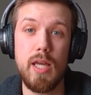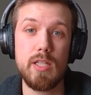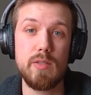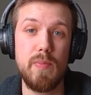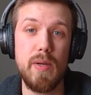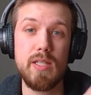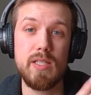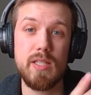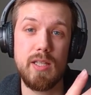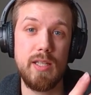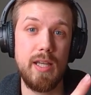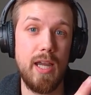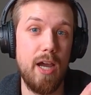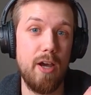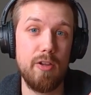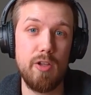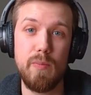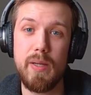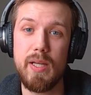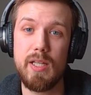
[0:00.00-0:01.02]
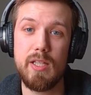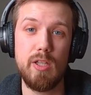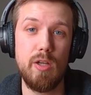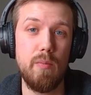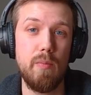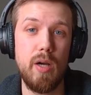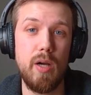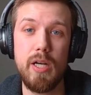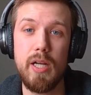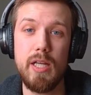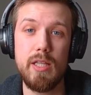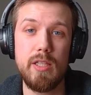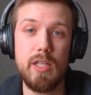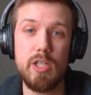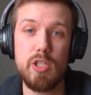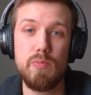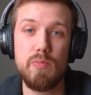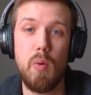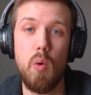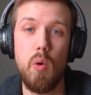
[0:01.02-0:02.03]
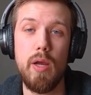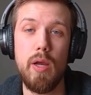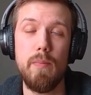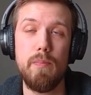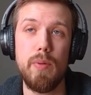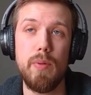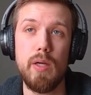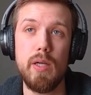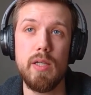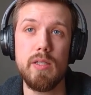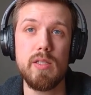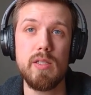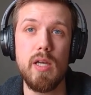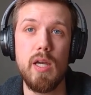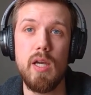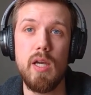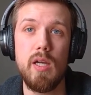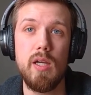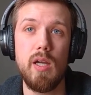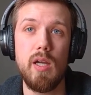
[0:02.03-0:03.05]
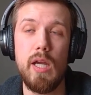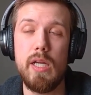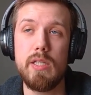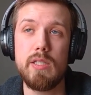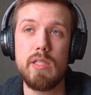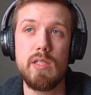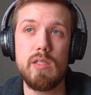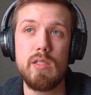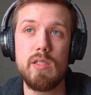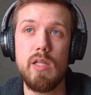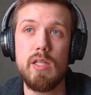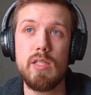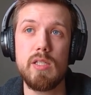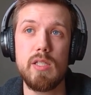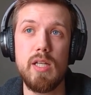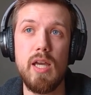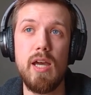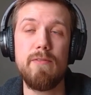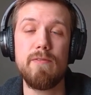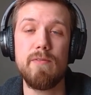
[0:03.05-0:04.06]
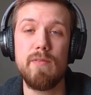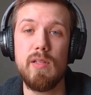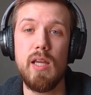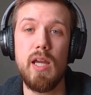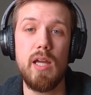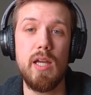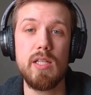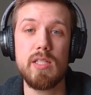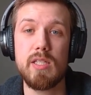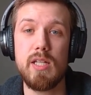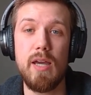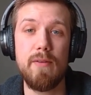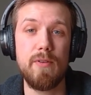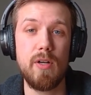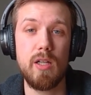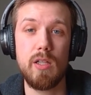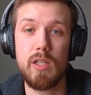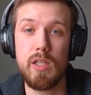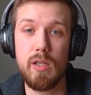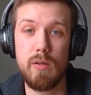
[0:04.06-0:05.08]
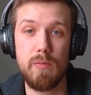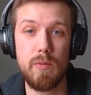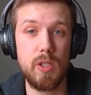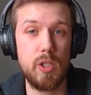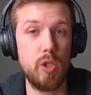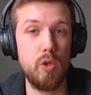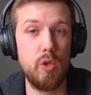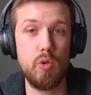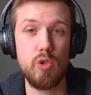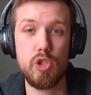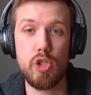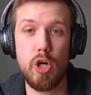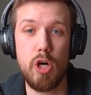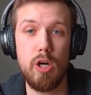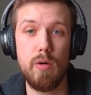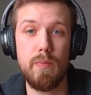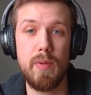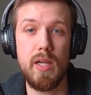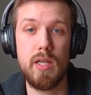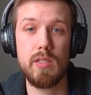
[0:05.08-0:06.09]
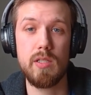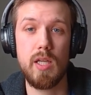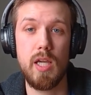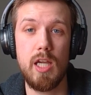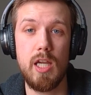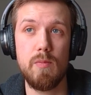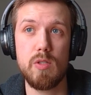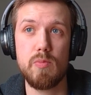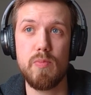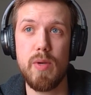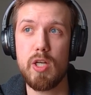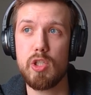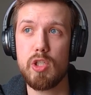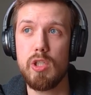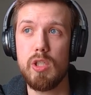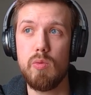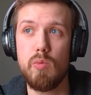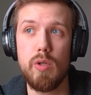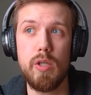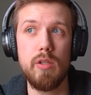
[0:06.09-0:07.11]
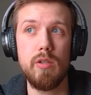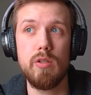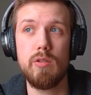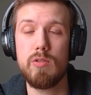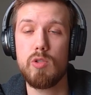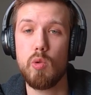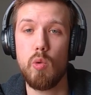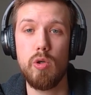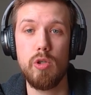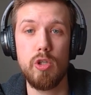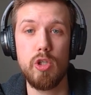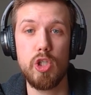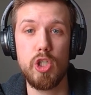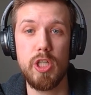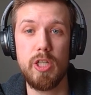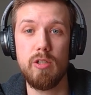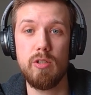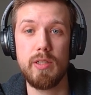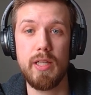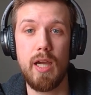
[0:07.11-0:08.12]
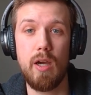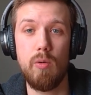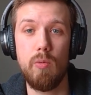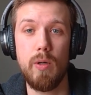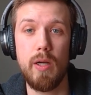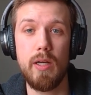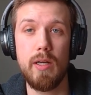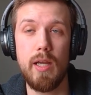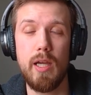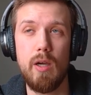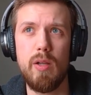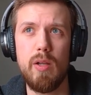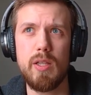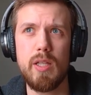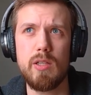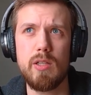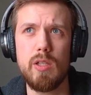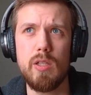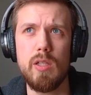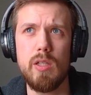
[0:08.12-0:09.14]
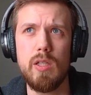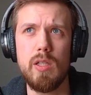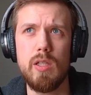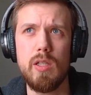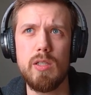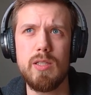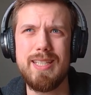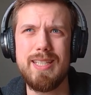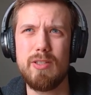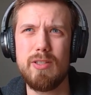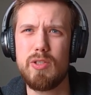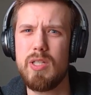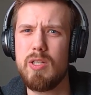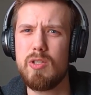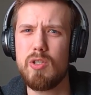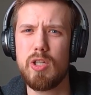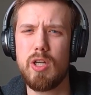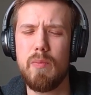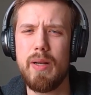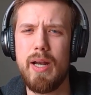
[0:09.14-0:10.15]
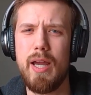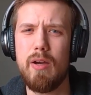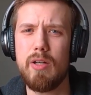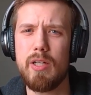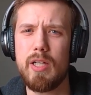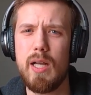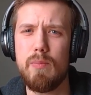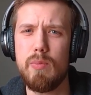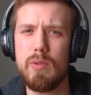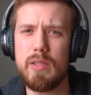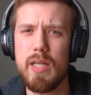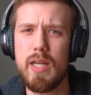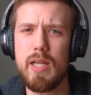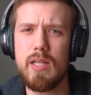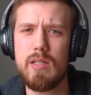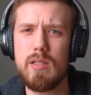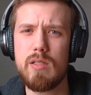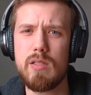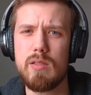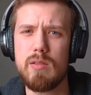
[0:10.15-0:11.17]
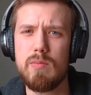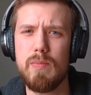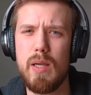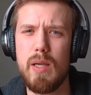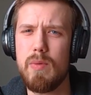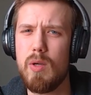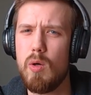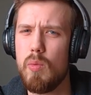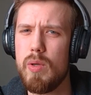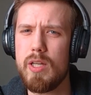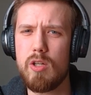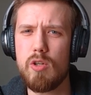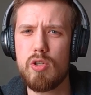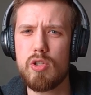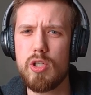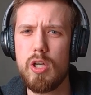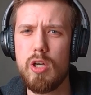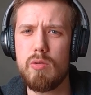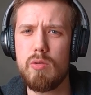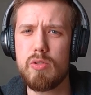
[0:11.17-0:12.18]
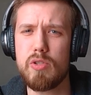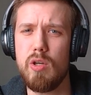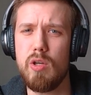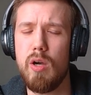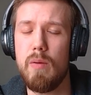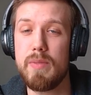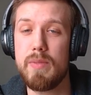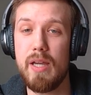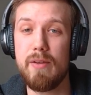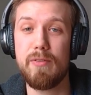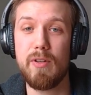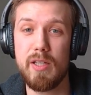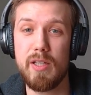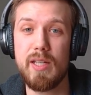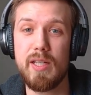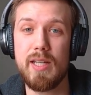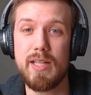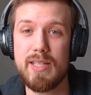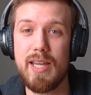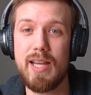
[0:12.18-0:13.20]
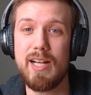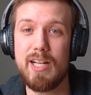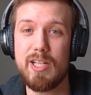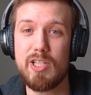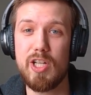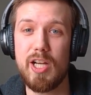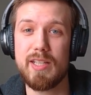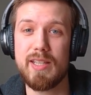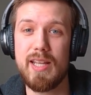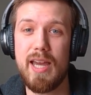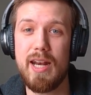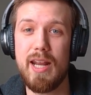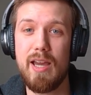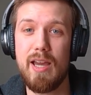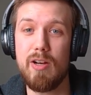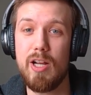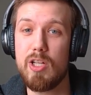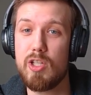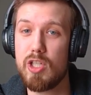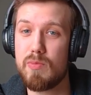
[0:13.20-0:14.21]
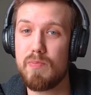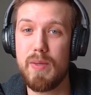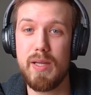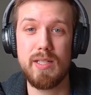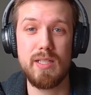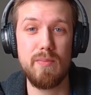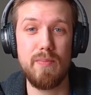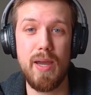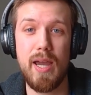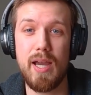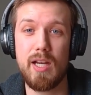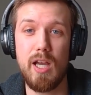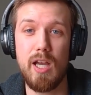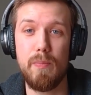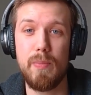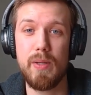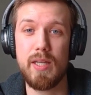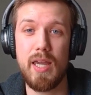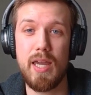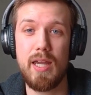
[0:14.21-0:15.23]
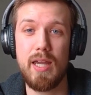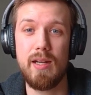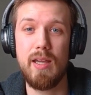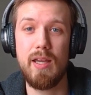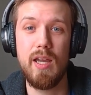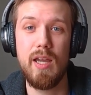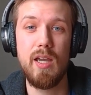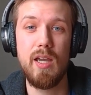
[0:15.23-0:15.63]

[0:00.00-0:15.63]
basically how they're making their money at this point. But it's definitely a huge turn-based game, especially with Sword and Shield out right now. I think the DLCs are coming out in a couple days, maybe a week or so. So I'm definitely excited to check that out. I just picked it back up again.